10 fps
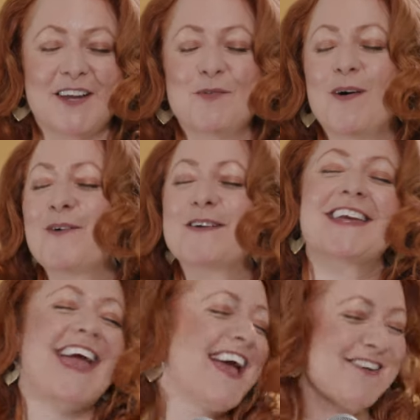And while we
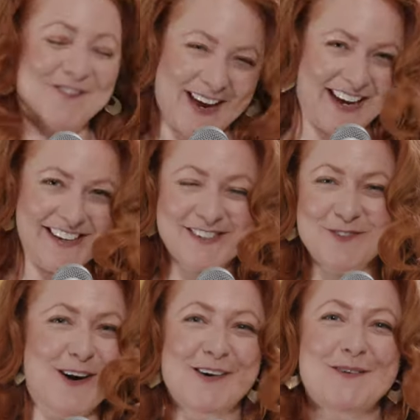can't wait
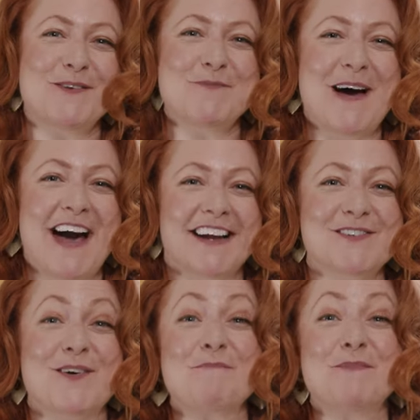to welcome you back
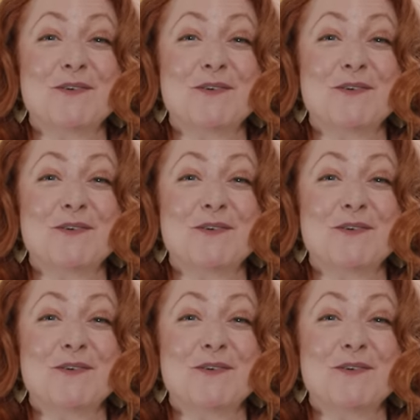to our